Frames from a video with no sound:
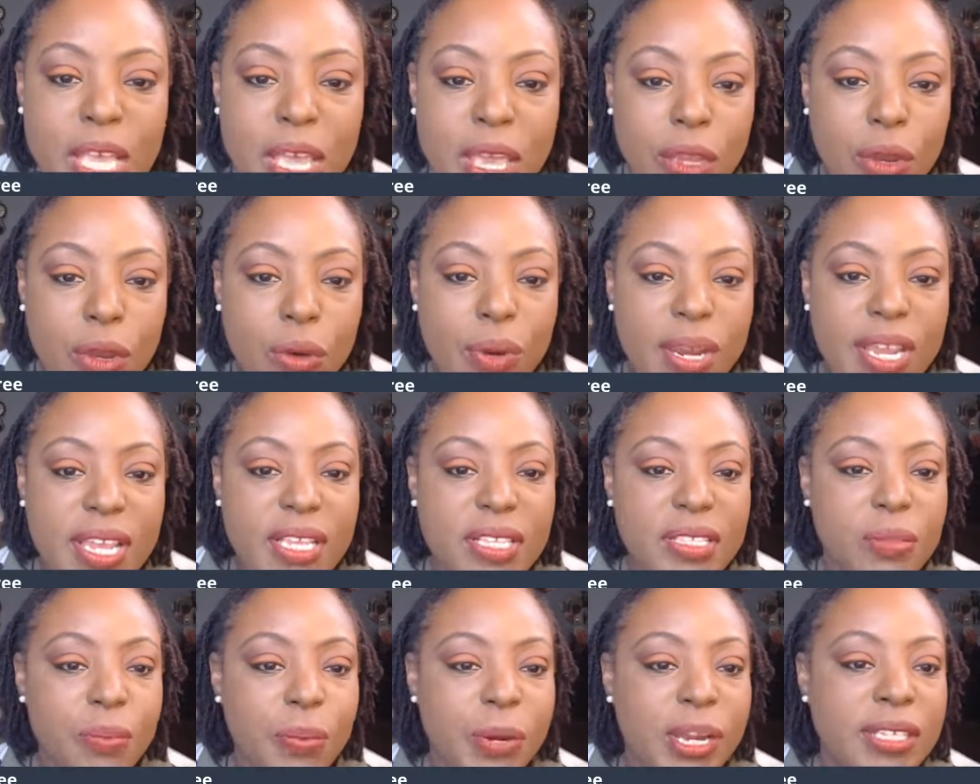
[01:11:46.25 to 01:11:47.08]

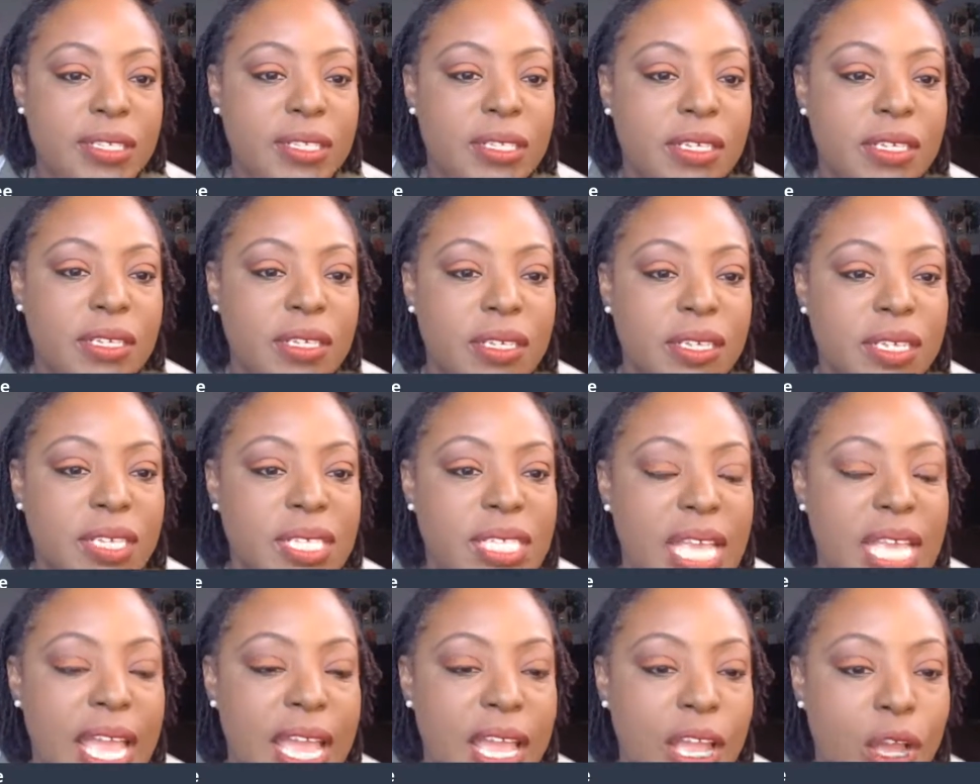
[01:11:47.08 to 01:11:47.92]
greens, brassicas,
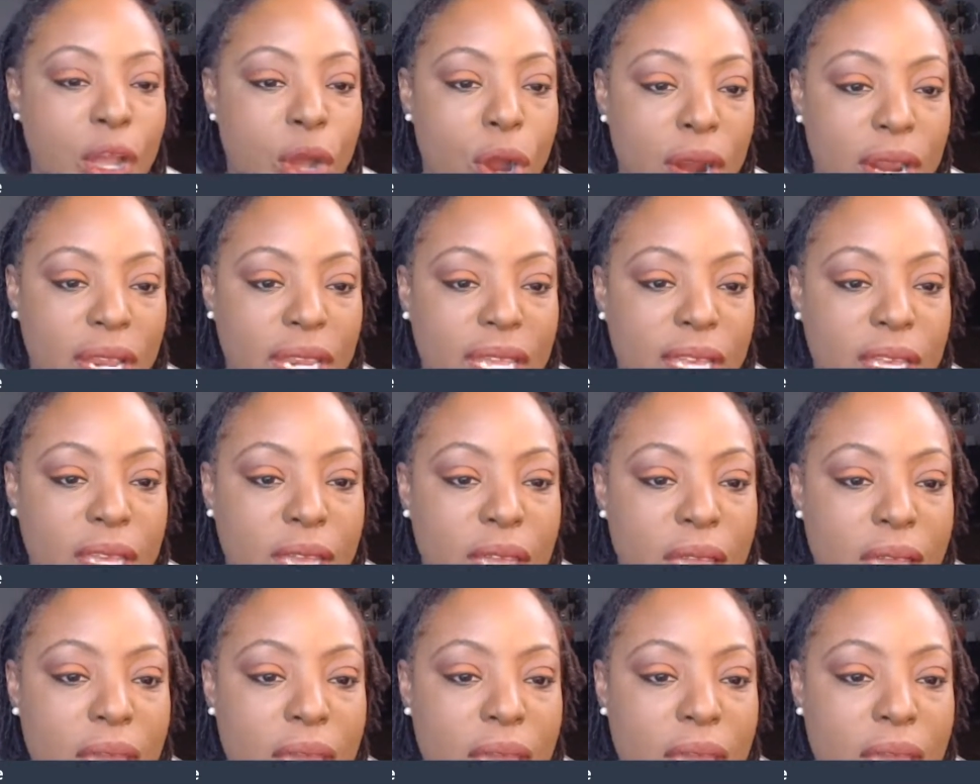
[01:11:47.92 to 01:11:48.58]
and garlic.